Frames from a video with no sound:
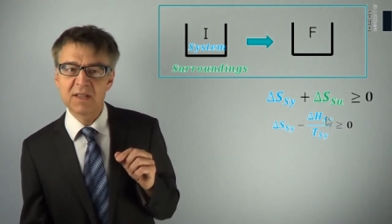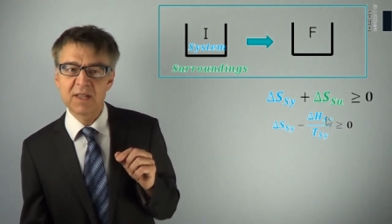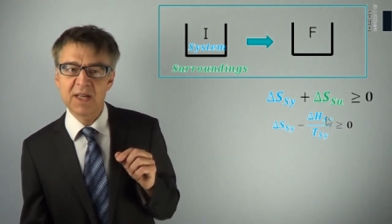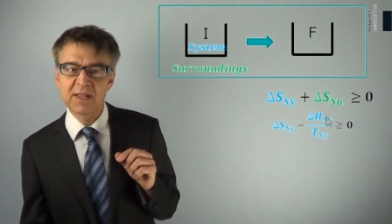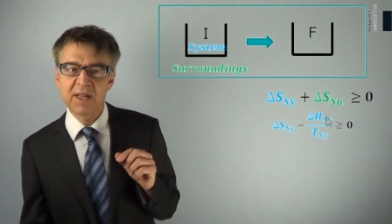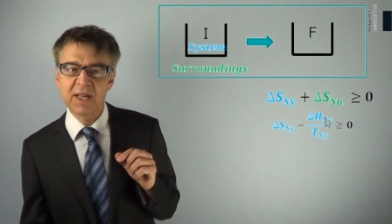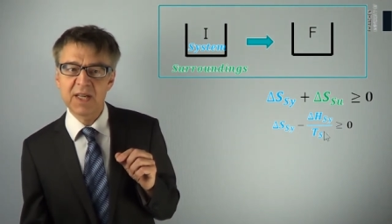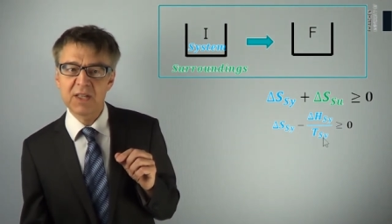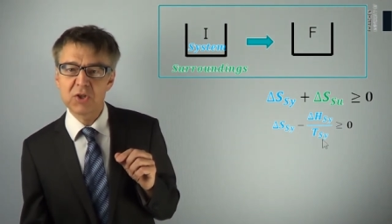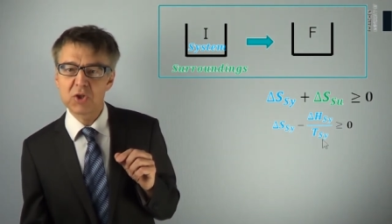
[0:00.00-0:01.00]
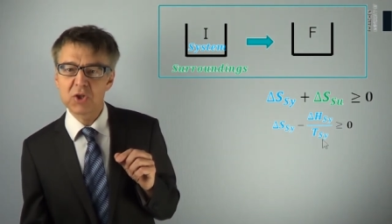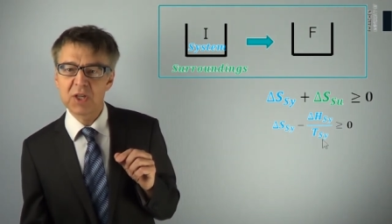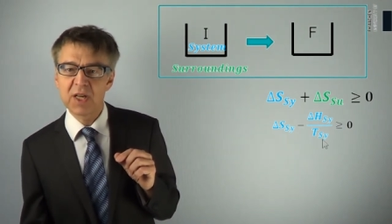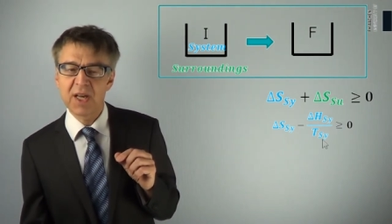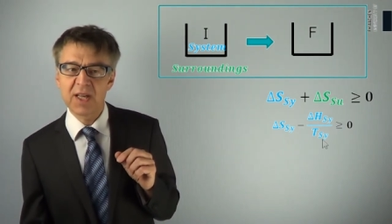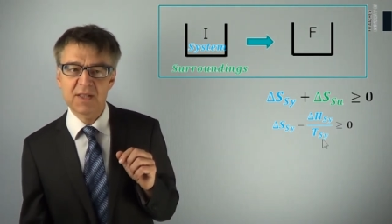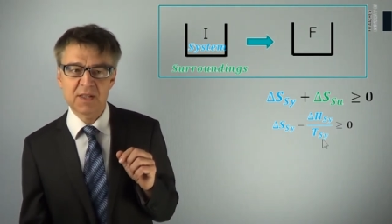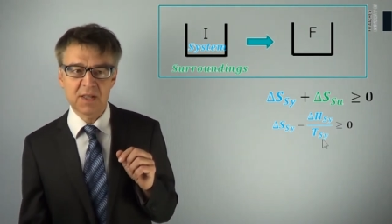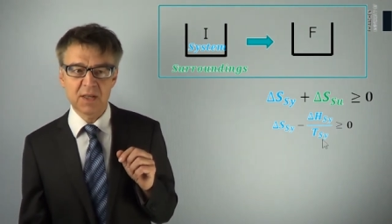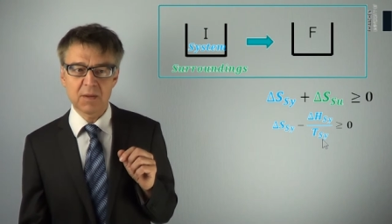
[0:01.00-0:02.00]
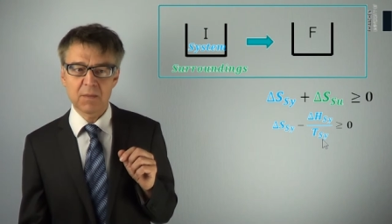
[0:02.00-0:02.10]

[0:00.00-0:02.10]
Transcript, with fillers: delta H and T.